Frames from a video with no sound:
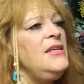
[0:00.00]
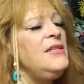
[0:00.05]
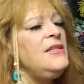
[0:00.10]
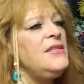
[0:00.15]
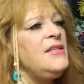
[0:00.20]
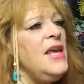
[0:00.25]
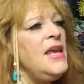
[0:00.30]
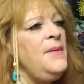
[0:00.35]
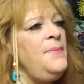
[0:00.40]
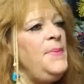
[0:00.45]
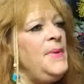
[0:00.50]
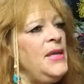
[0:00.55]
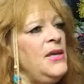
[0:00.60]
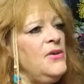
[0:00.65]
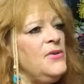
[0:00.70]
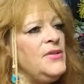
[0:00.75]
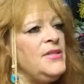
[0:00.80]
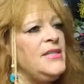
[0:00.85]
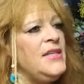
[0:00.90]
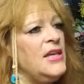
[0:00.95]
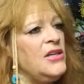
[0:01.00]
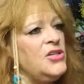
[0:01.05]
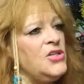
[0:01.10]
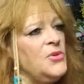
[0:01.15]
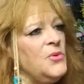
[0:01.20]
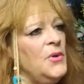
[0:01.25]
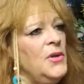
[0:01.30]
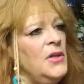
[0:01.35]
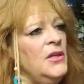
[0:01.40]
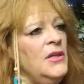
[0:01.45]

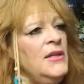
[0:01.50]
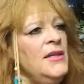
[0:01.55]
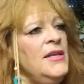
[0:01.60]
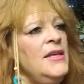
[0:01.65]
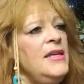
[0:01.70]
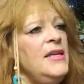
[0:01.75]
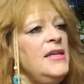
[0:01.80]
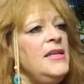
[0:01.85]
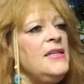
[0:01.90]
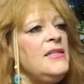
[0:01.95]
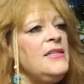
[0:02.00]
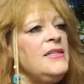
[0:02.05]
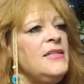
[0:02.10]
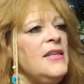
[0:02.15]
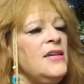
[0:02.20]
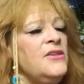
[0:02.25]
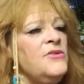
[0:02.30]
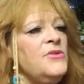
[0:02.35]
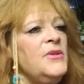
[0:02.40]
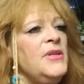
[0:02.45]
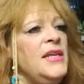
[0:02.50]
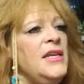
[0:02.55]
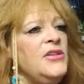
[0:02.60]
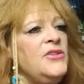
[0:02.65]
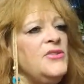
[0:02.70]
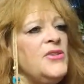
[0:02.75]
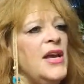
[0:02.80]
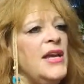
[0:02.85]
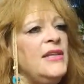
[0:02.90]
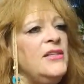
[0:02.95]
Sapiosexual is sexually
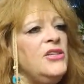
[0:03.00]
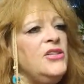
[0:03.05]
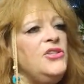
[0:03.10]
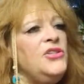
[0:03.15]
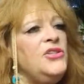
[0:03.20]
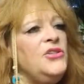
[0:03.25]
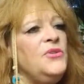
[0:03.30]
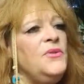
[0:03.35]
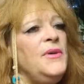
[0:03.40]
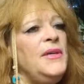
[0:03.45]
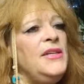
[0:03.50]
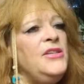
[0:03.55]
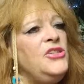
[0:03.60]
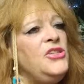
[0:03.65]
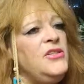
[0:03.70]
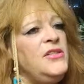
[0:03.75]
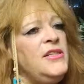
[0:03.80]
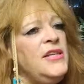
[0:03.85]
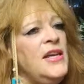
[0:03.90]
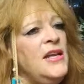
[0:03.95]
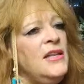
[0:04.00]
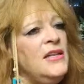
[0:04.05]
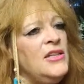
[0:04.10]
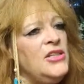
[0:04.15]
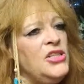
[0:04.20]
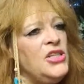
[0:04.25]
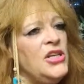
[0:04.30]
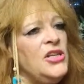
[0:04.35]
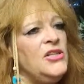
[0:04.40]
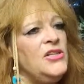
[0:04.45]
attracted to
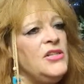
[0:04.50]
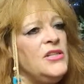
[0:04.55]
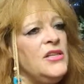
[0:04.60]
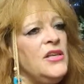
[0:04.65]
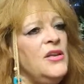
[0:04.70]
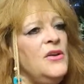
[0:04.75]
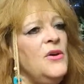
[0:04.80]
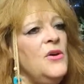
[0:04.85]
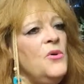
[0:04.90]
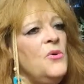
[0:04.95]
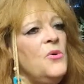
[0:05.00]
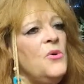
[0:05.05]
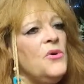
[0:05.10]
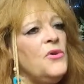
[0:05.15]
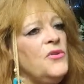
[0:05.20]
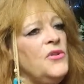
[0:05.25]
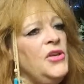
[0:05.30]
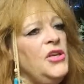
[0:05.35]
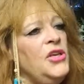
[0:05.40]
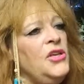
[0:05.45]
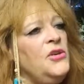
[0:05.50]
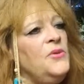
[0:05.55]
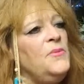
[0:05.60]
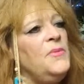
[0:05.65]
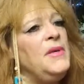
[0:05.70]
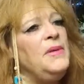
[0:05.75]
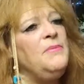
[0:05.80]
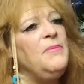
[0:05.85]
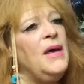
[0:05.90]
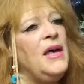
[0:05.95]
intelligence or the
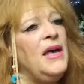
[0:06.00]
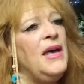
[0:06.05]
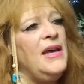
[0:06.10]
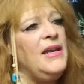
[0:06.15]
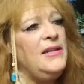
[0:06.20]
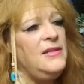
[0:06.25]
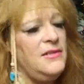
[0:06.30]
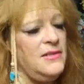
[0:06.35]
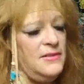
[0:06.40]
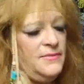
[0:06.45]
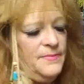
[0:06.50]
human mind.